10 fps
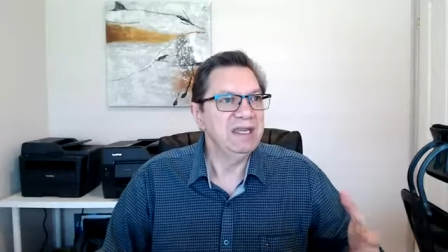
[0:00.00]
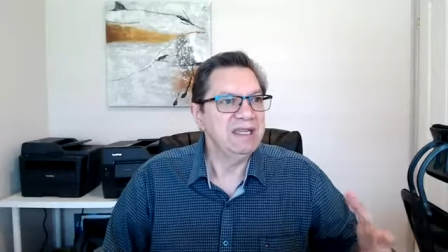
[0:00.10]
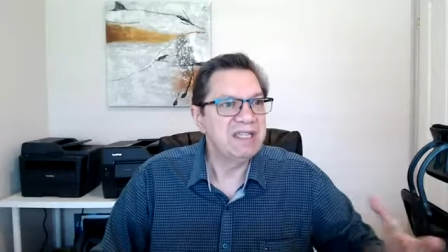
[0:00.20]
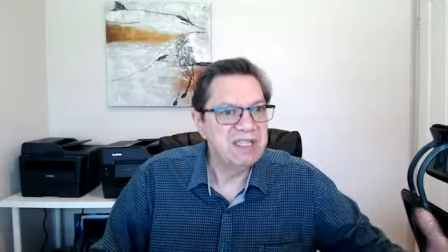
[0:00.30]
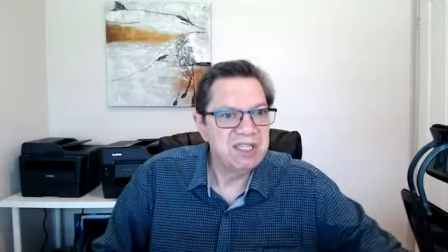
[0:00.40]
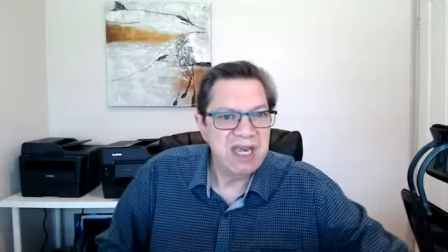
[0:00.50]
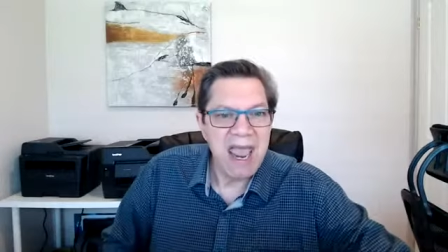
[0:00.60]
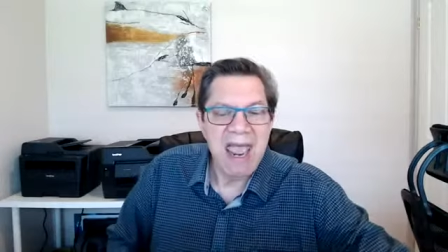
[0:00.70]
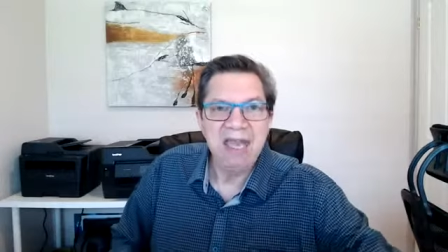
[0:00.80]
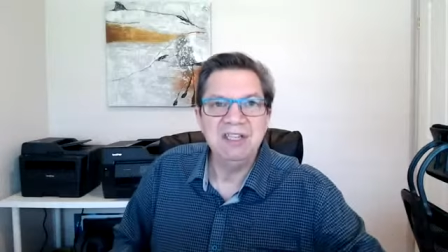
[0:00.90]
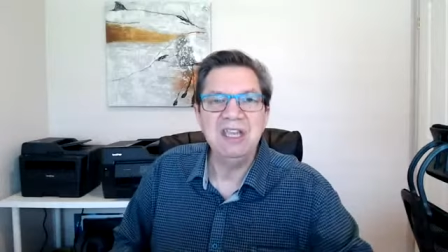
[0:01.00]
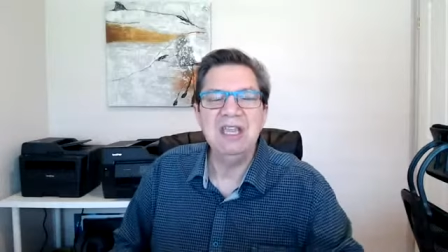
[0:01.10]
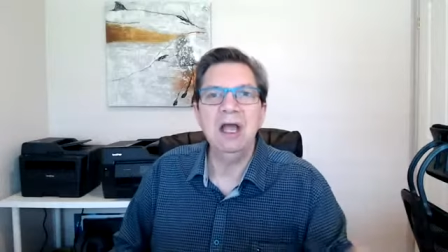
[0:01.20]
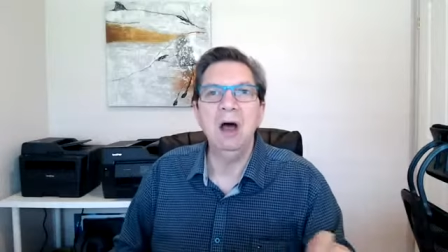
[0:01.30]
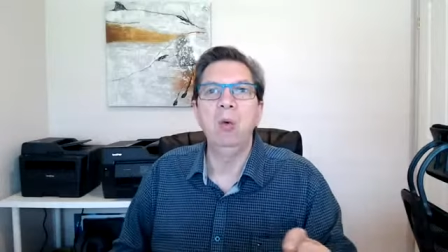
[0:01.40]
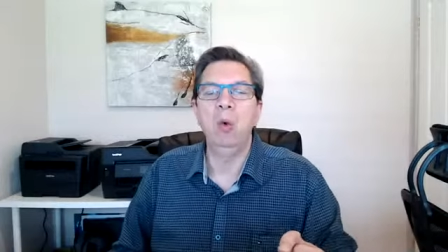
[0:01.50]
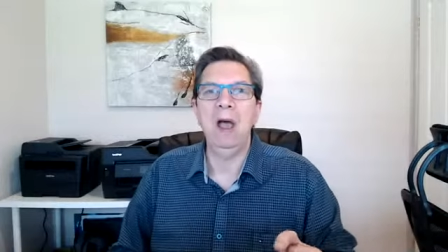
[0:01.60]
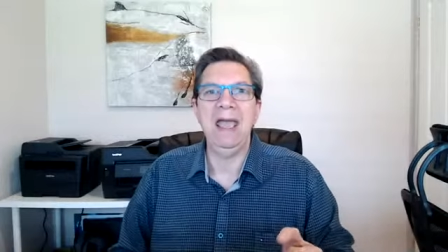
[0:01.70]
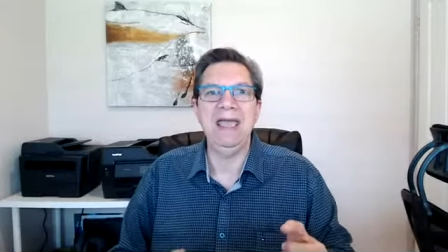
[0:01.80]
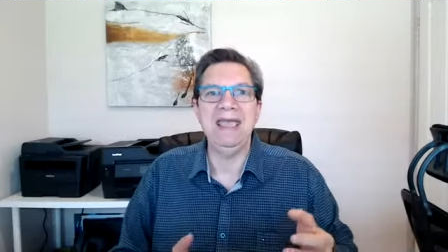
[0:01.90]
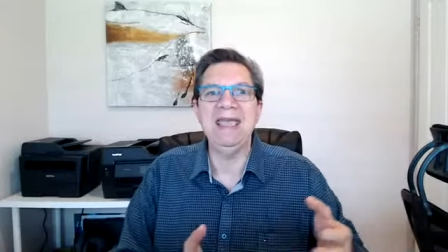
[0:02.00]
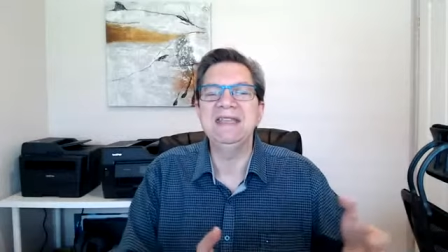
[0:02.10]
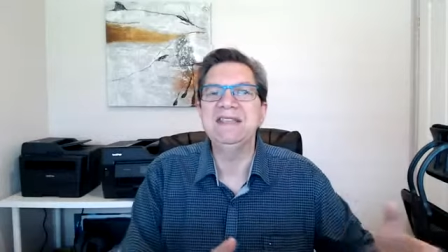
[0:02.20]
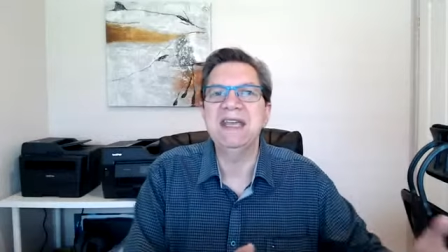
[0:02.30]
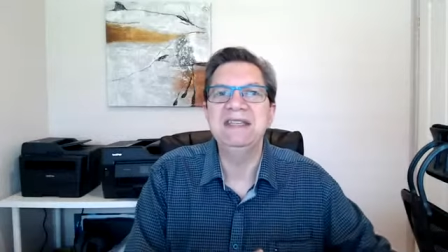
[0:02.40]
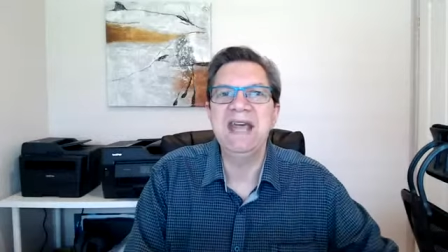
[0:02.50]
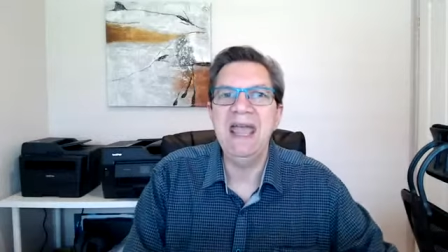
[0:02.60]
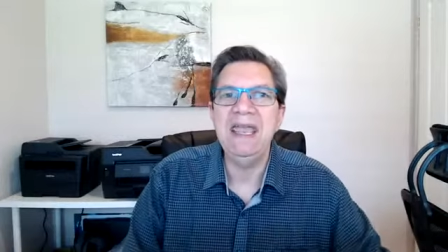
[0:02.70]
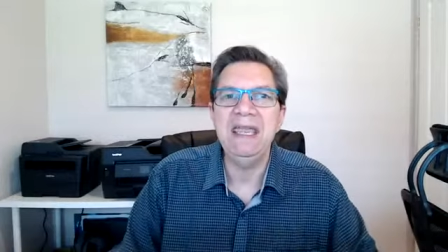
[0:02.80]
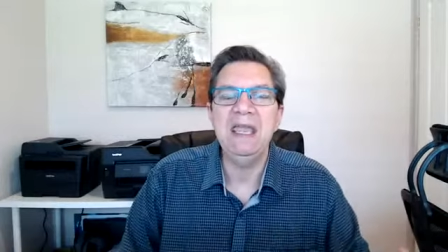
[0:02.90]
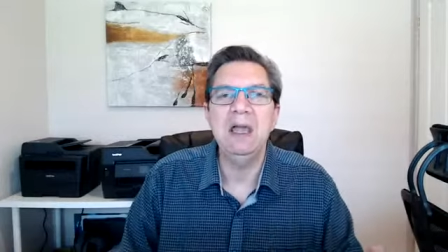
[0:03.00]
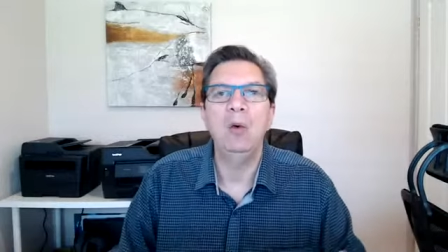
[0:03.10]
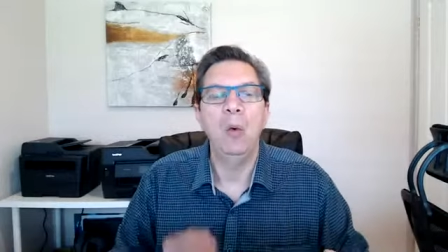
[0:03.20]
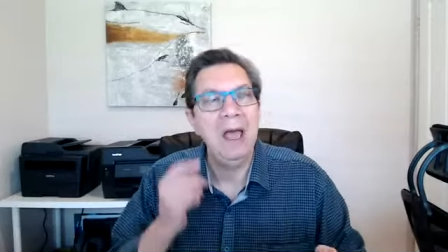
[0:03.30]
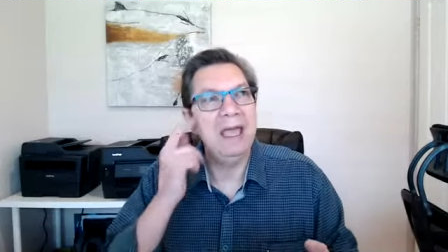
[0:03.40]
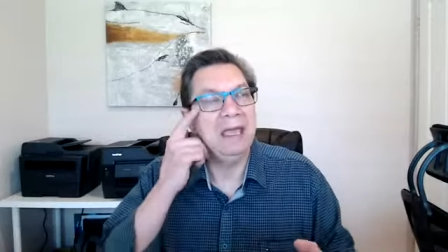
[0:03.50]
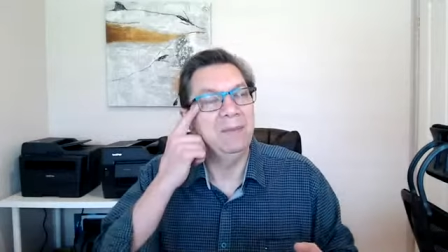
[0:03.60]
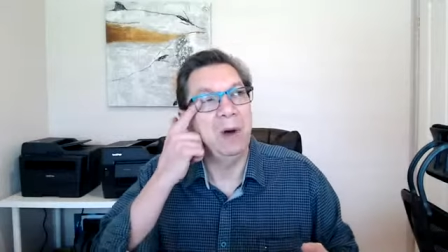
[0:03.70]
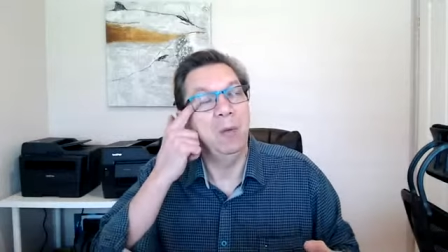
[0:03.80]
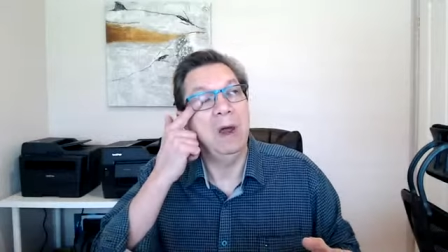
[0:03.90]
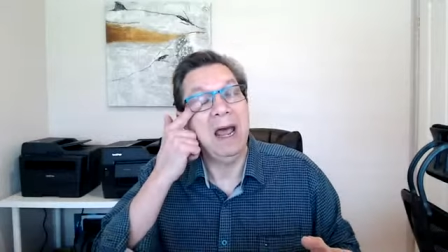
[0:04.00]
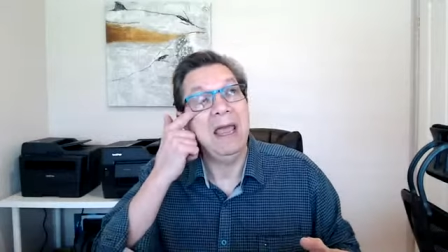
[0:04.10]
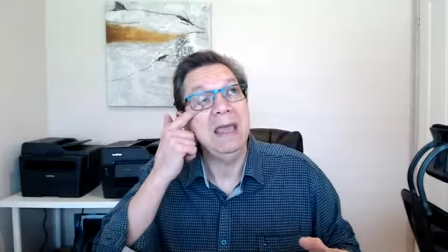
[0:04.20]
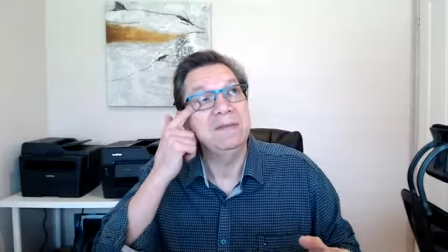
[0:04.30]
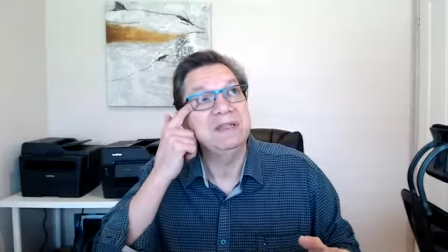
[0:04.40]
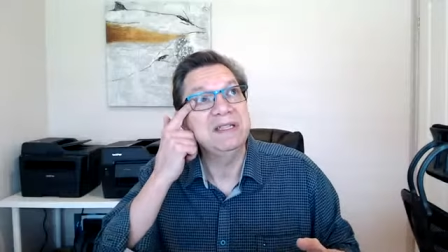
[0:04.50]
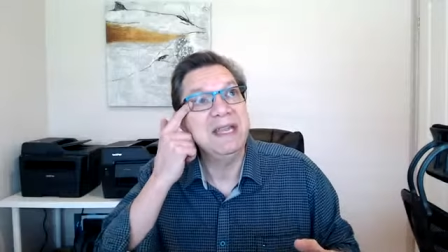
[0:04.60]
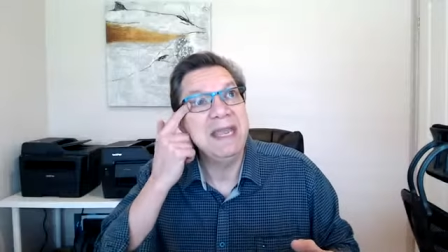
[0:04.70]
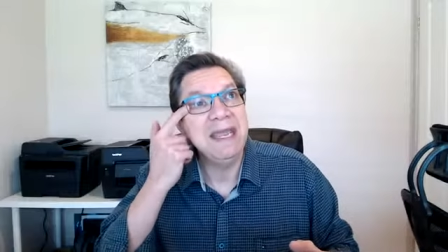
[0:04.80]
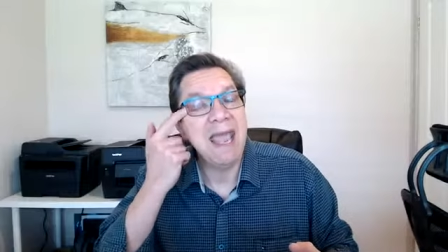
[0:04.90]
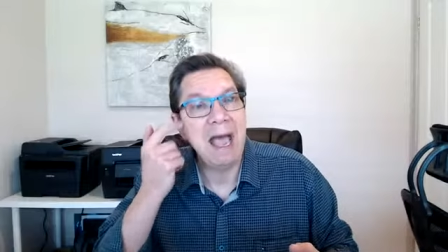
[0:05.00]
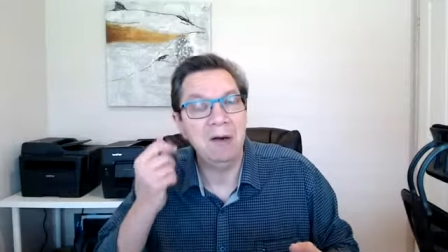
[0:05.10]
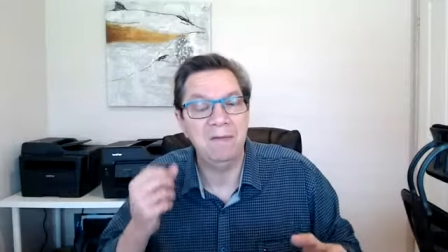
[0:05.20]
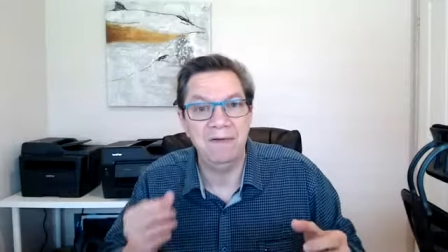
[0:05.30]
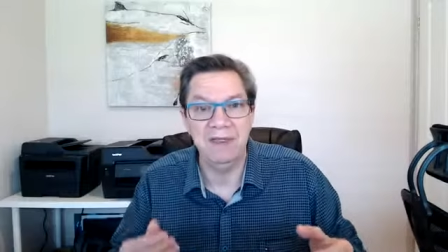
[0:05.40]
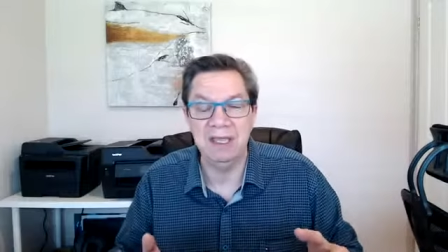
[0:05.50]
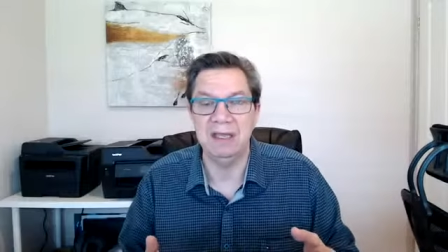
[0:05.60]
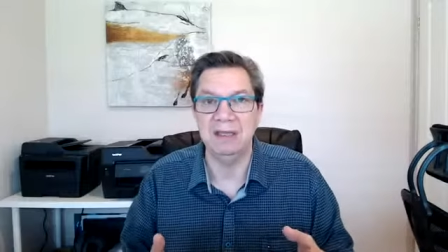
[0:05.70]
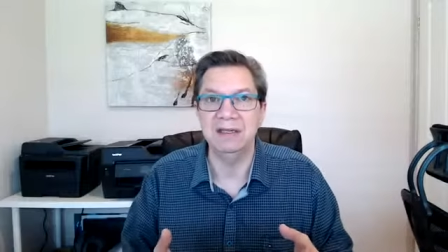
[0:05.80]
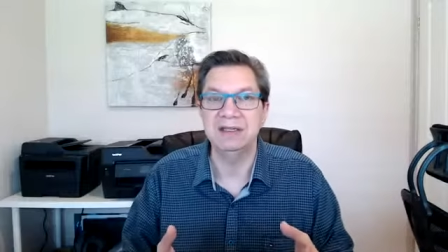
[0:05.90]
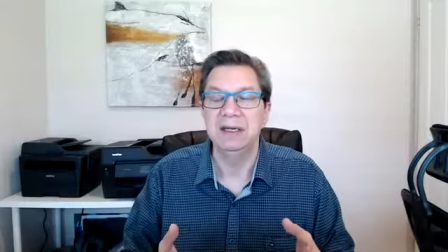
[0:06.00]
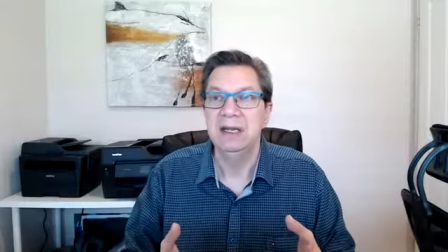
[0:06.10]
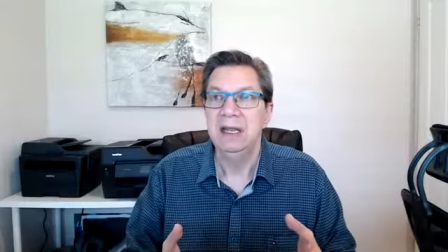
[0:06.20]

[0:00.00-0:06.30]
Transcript: snatching away, it's a taking away. But what I am seeing out of this,